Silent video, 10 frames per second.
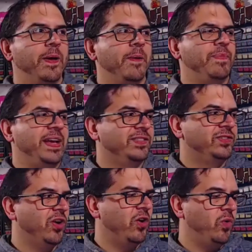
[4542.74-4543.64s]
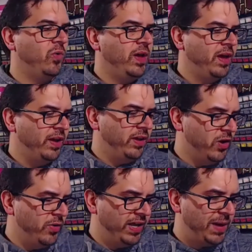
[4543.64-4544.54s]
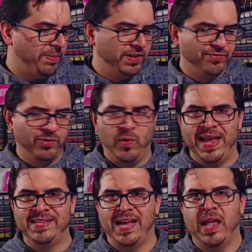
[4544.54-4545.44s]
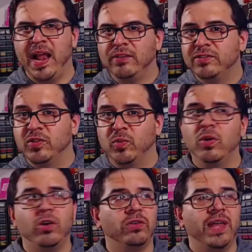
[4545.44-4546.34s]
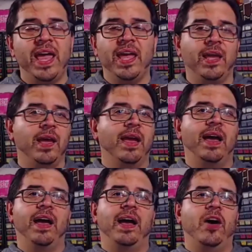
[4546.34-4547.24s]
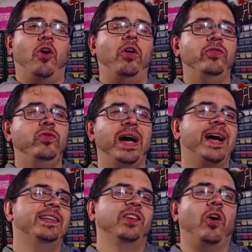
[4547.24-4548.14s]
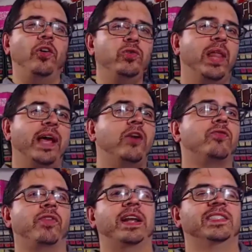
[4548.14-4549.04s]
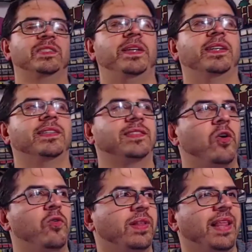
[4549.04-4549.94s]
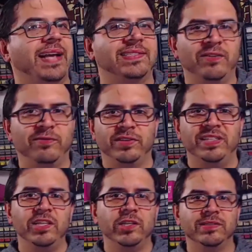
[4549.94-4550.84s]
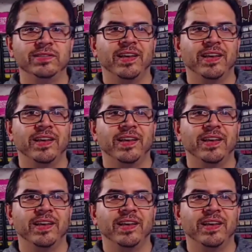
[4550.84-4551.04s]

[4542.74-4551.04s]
And so, in a couple different ways, I announced to the world, hey, all you guys, all you Lego friends, because over the last several years,